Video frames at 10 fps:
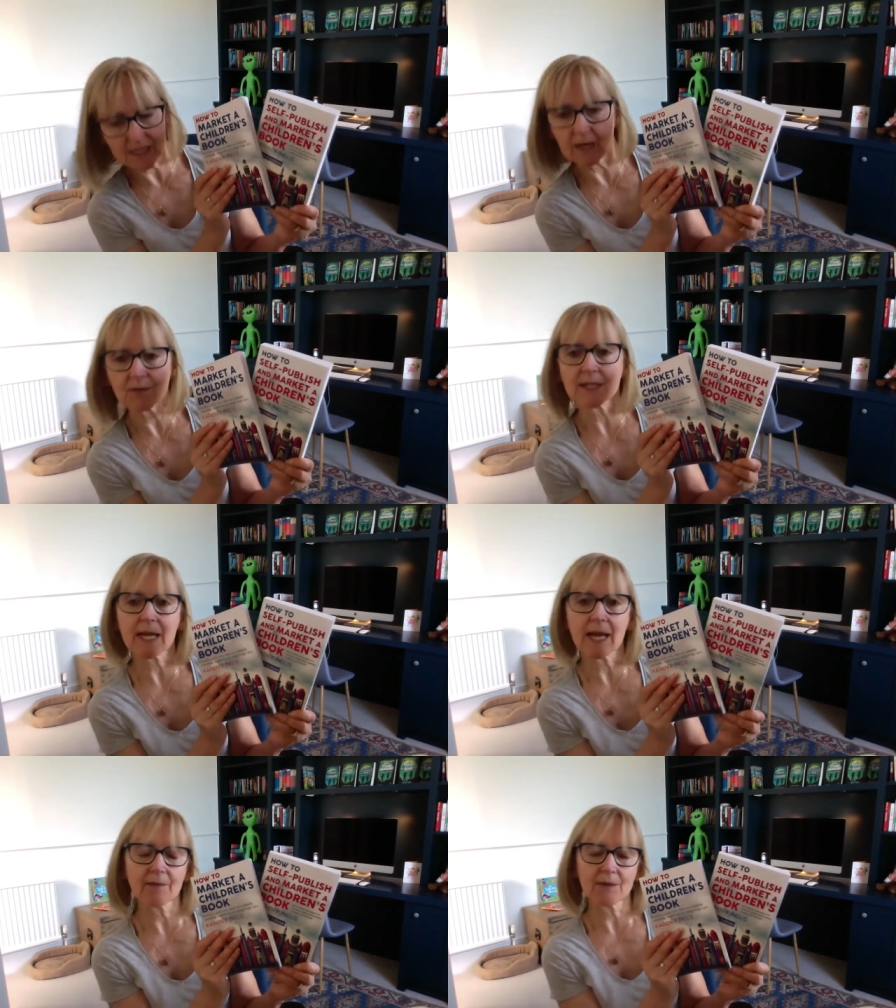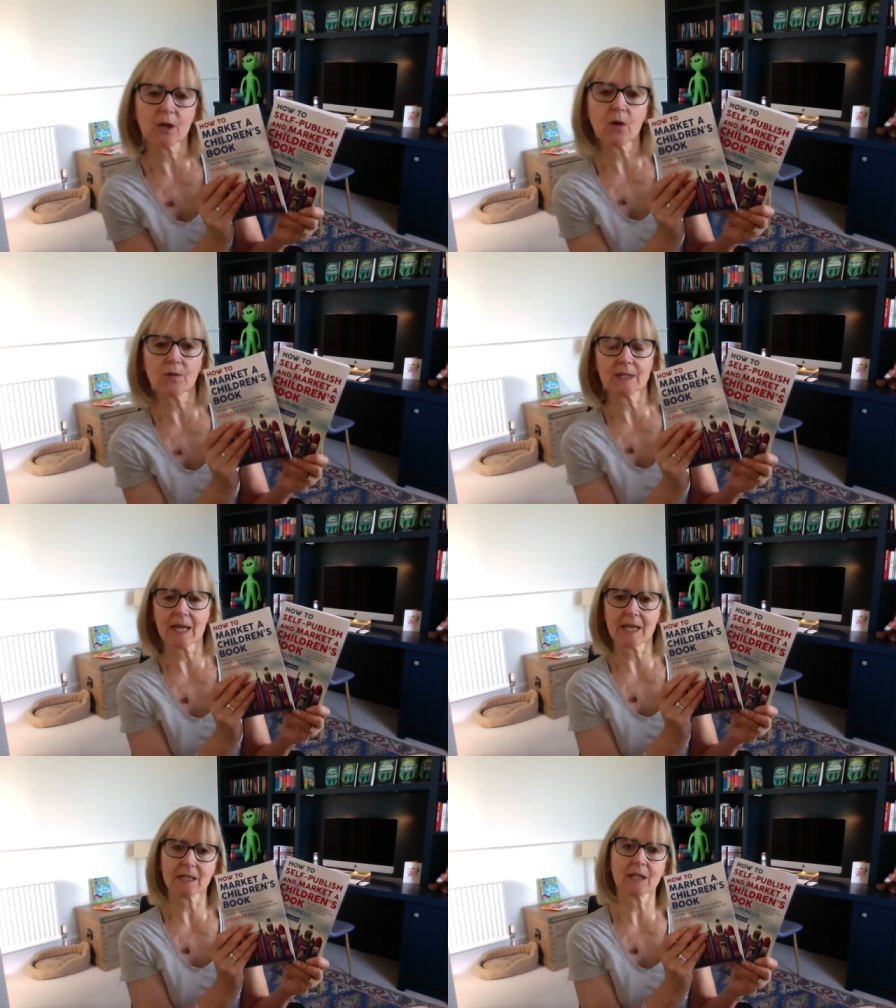it's lovely to have it on the
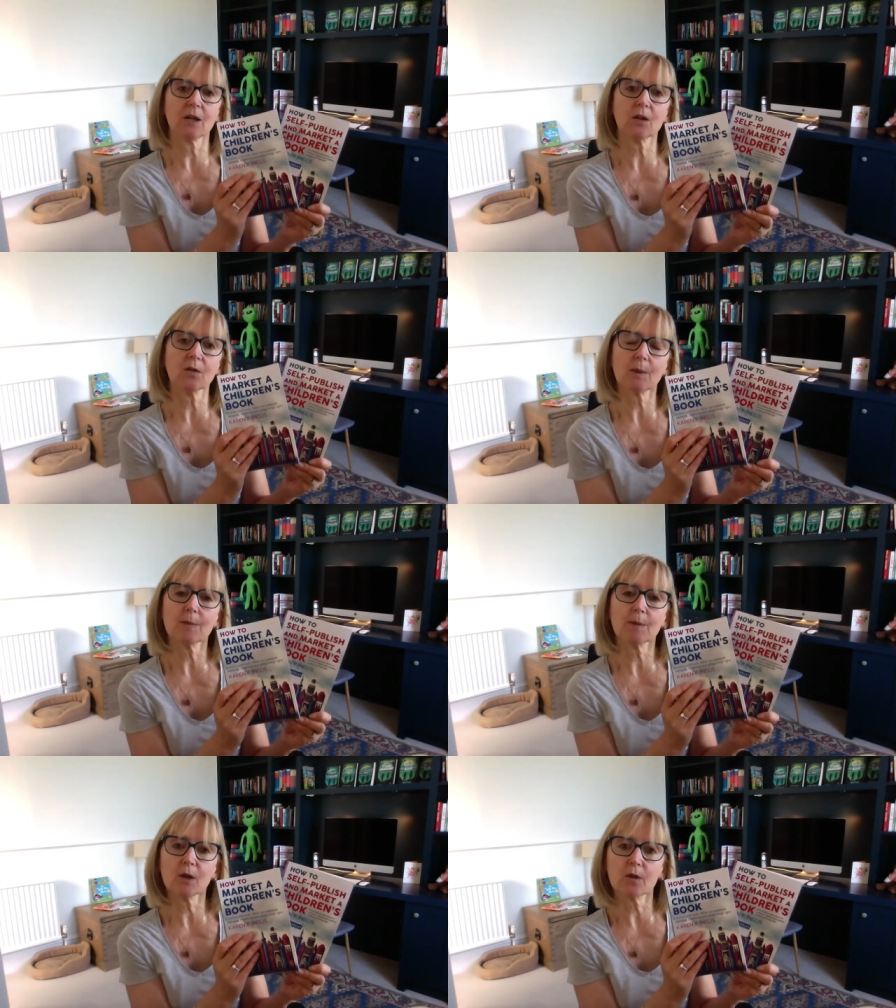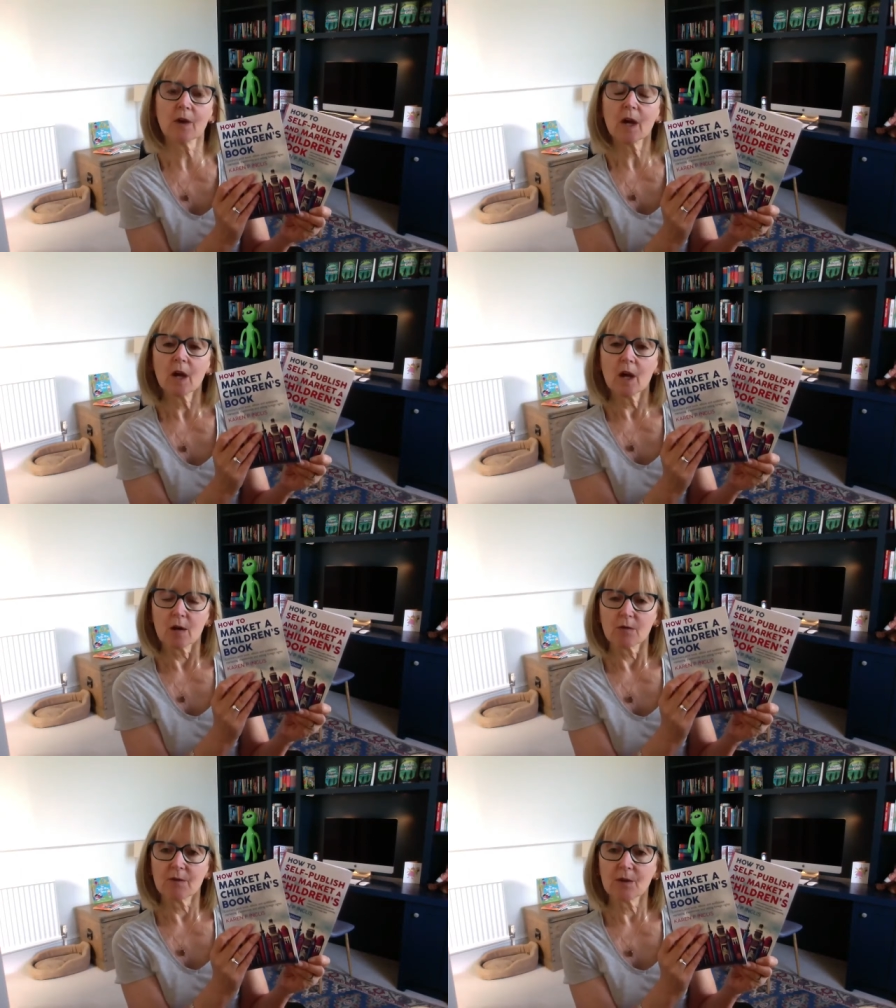desk. And a lot of people who've
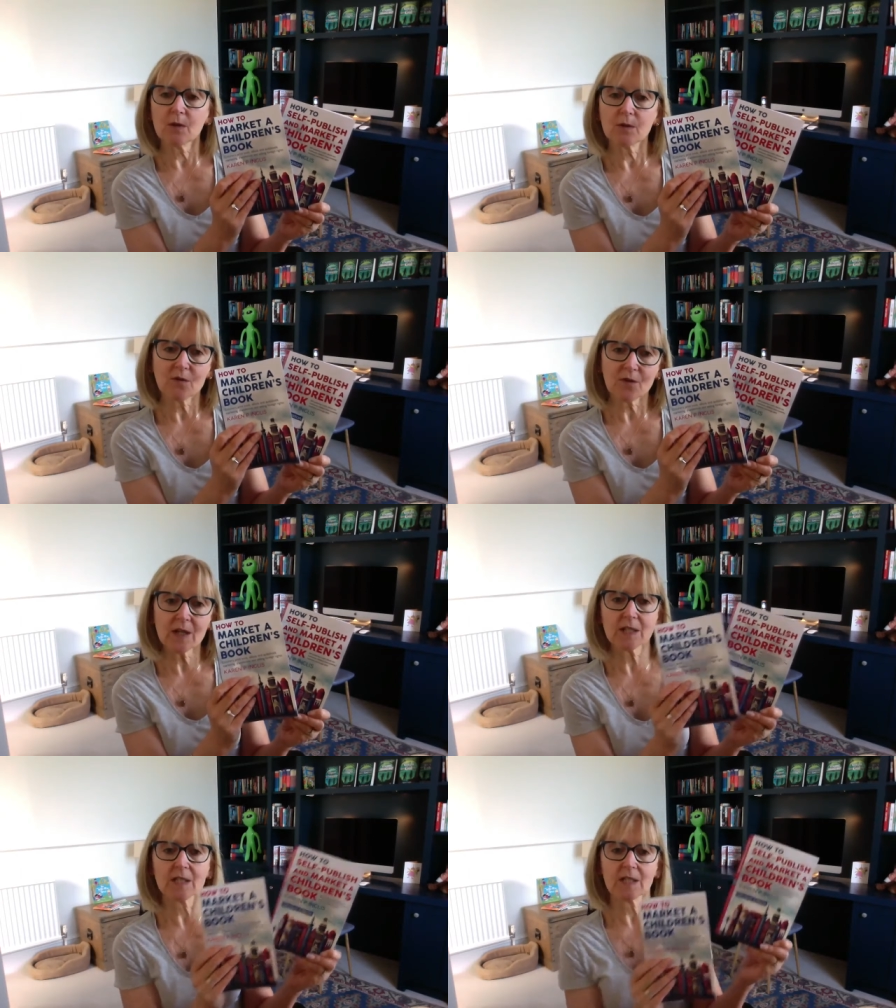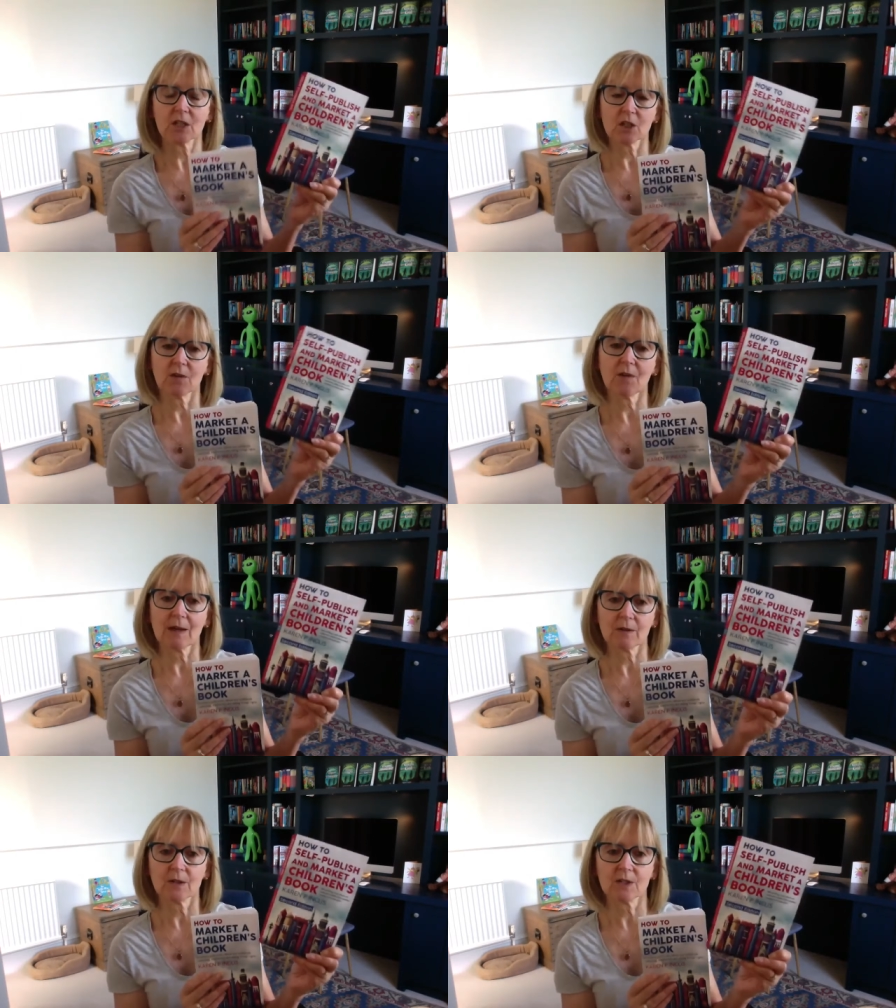reviewed the first edition of
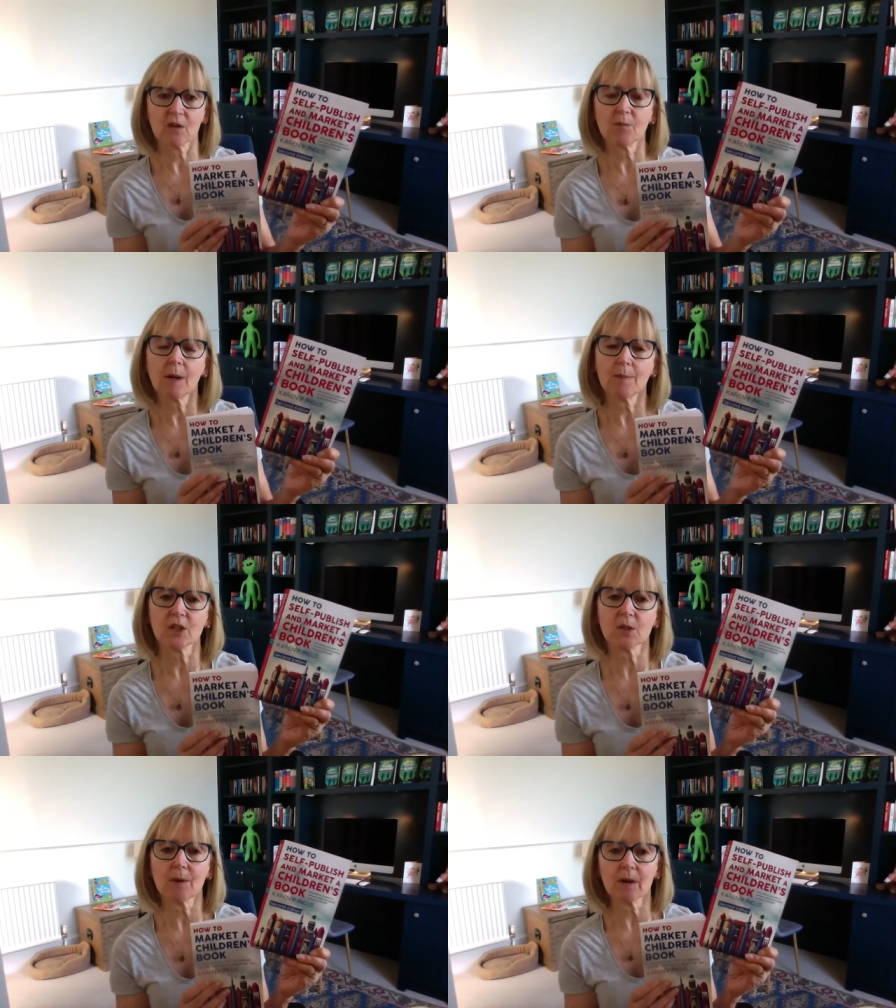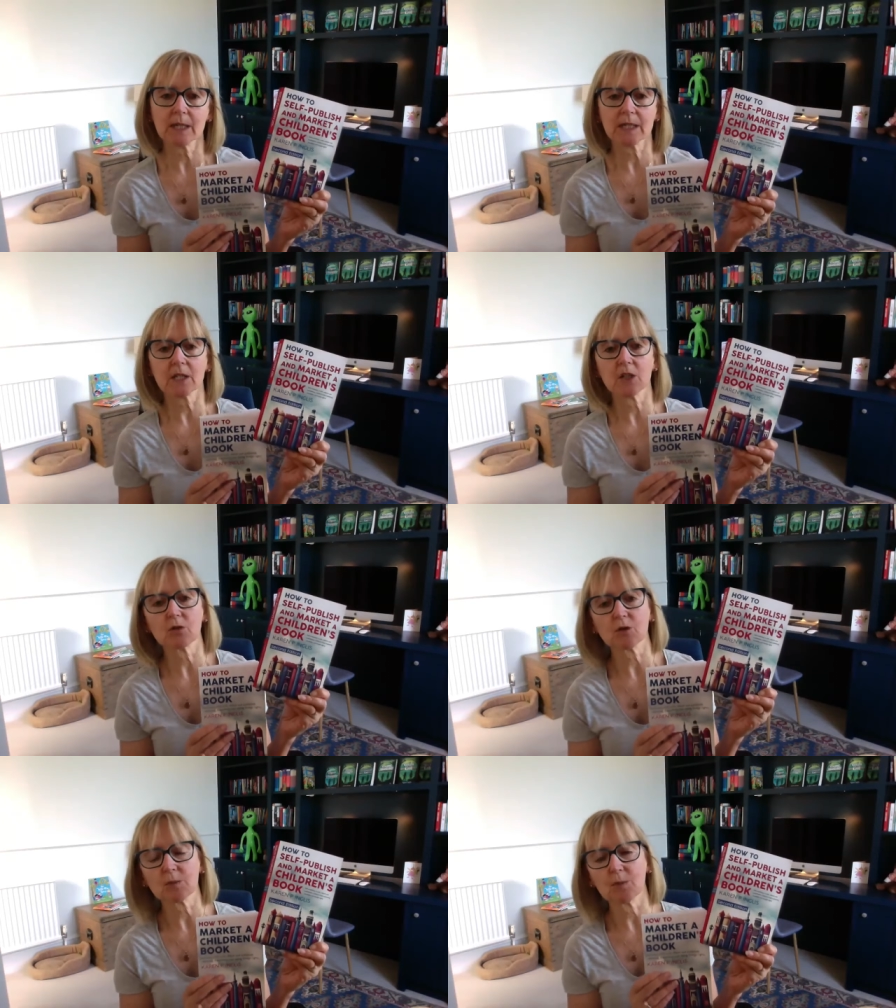How to Self Publish and Market a
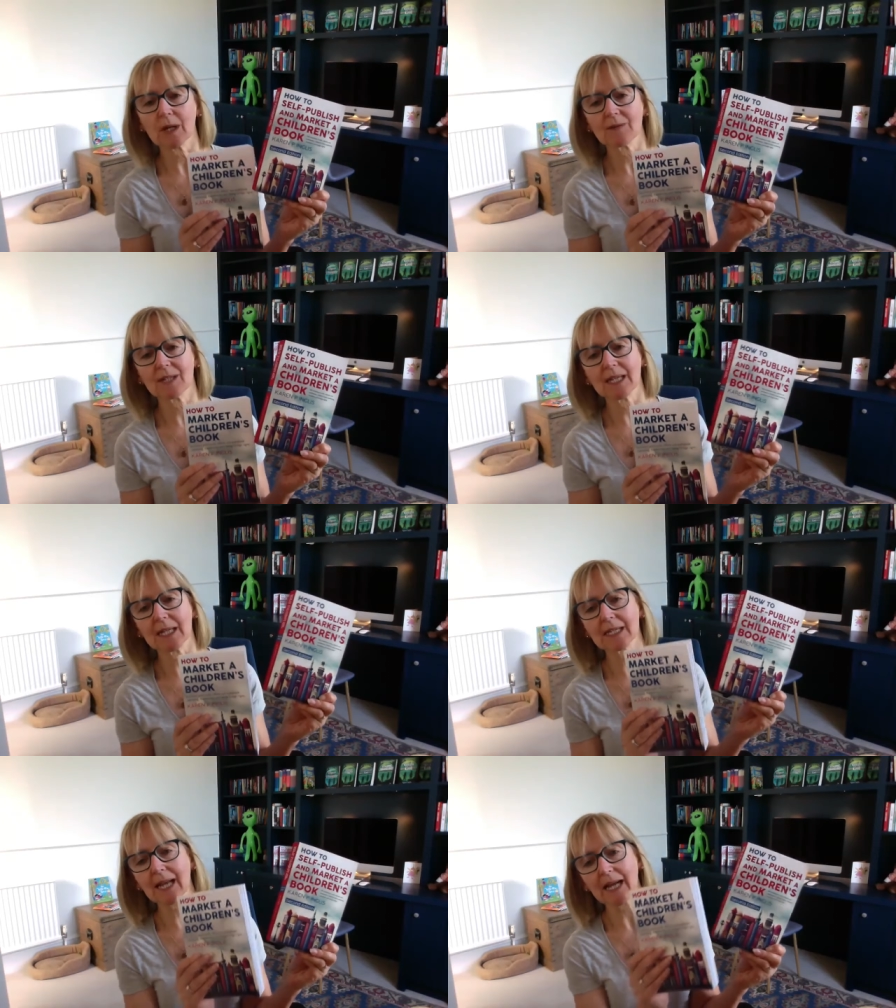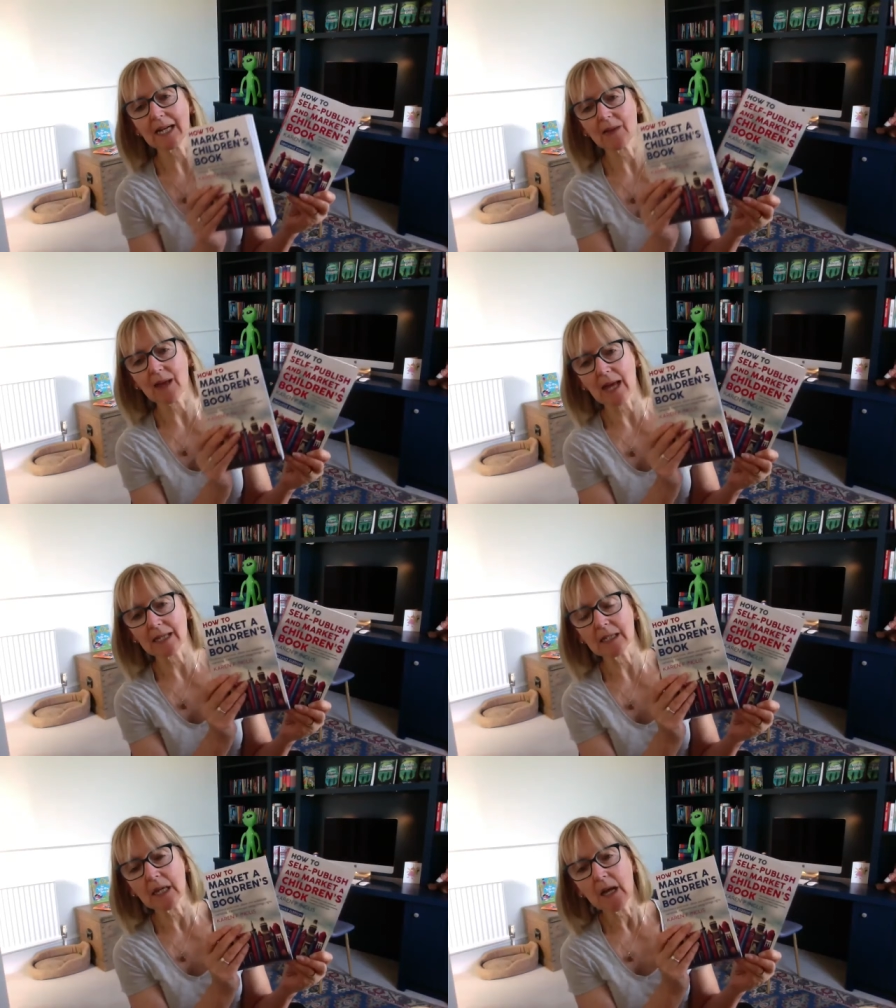Children's Book have said exactly that.